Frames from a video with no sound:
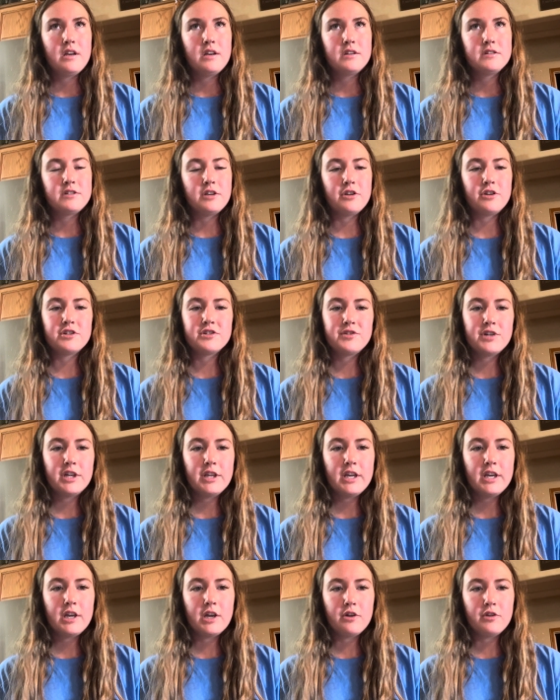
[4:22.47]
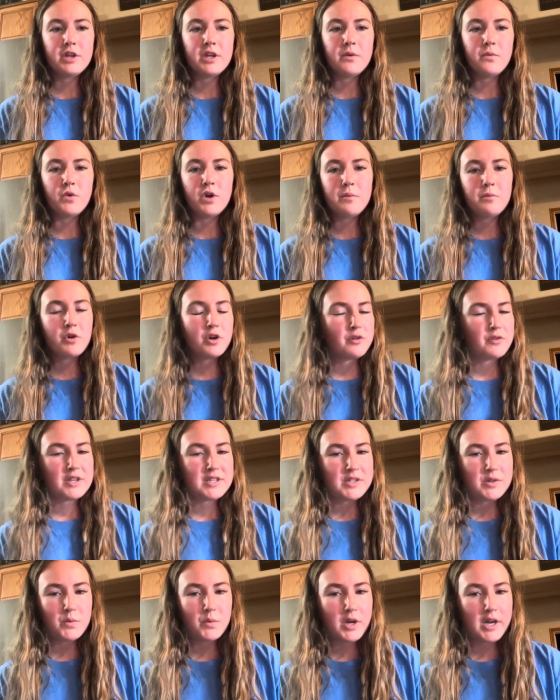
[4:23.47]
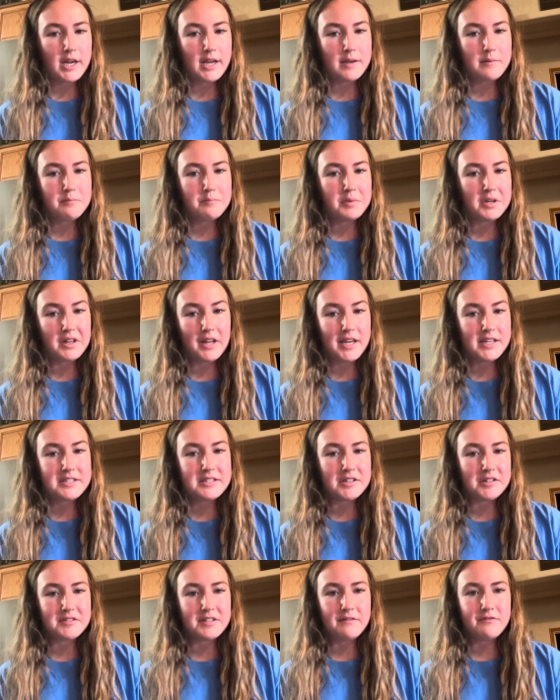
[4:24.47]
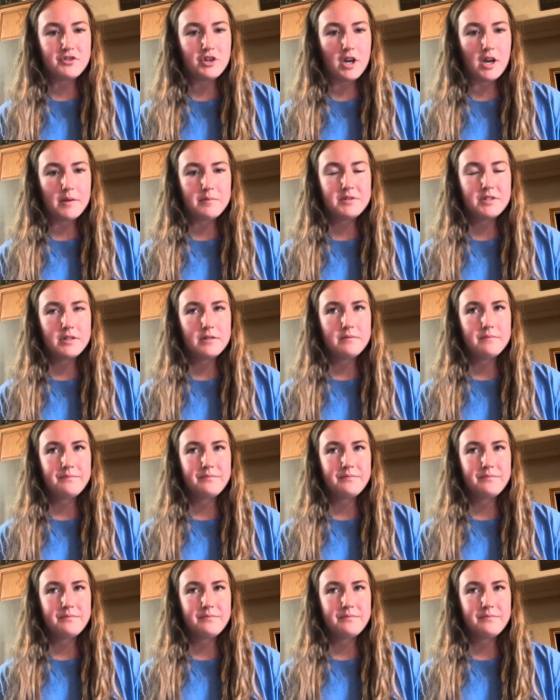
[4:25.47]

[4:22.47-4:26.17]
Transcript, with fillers: So there's really only one more reason why Bud Light sales have dropped.